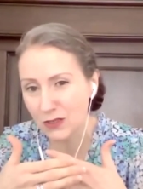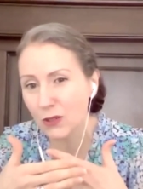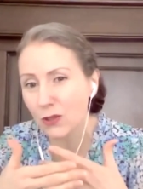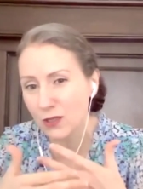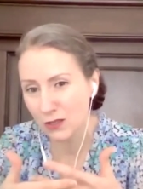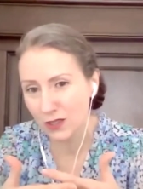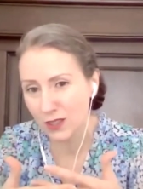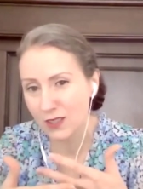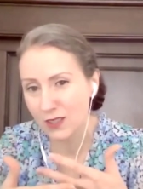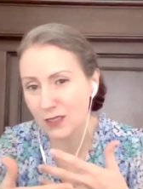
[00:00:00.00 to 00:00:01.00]
course
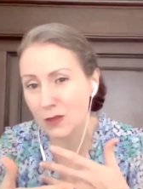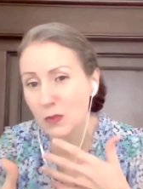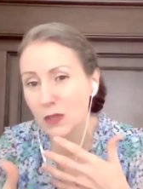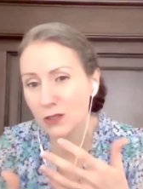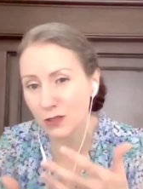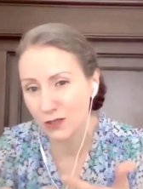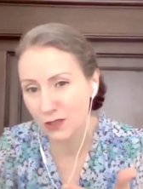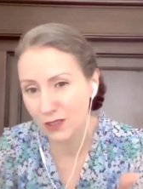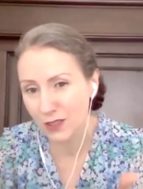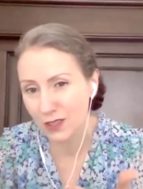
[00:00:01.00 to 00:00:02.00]
students and spiritual
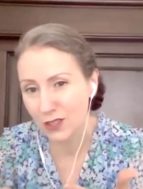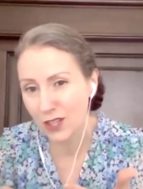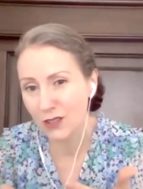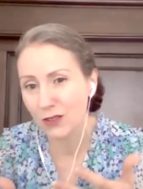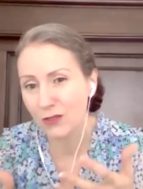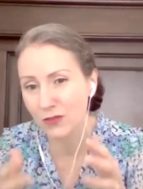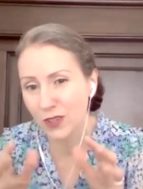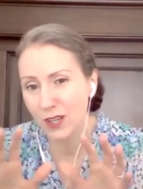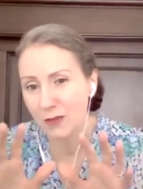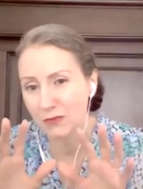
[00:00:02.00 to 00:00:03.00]
students in general
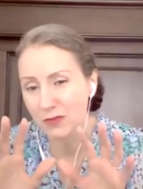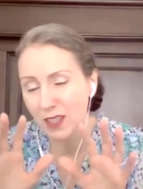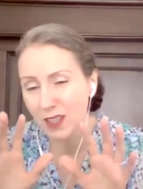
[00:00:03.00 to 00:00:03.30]
from